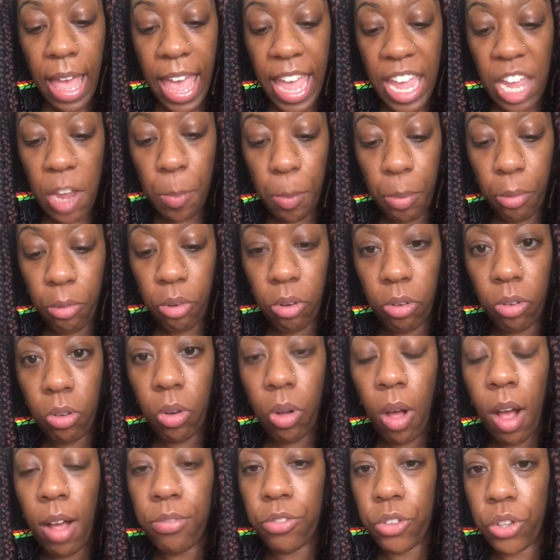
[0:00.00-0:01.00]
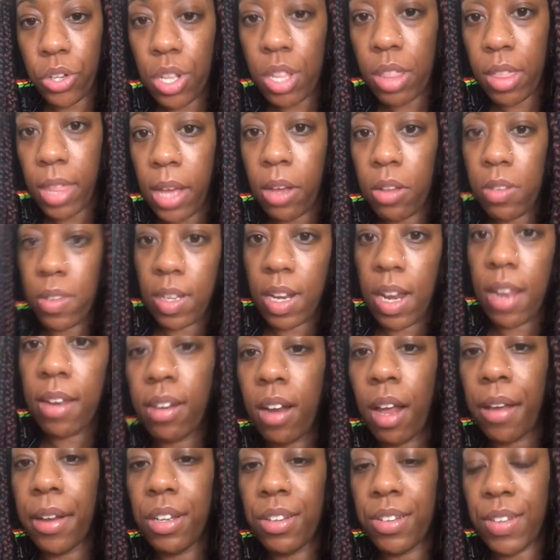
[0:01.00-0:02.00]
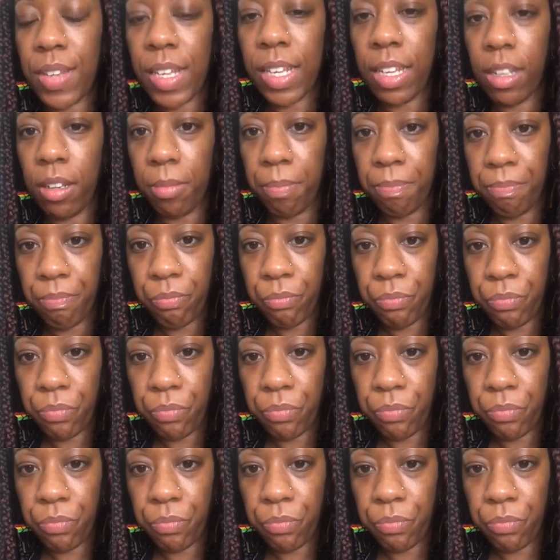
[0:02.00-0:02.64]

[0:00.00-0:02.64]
April of 2019.